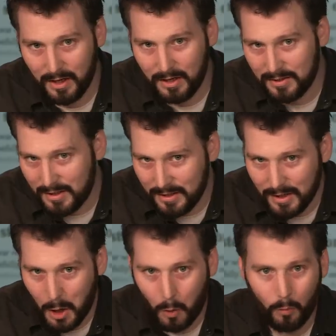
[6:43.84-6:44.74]
Indeed,
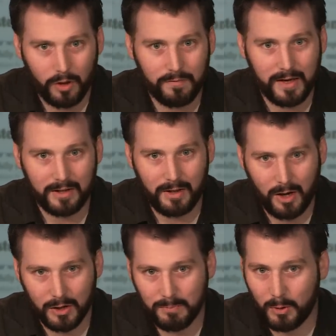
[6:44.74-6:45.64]
one of
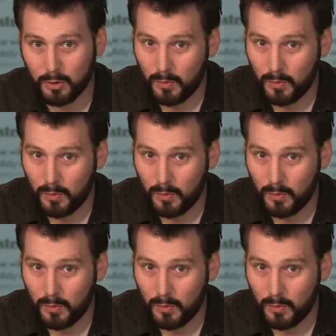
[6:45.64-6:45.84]
Engelhardt's most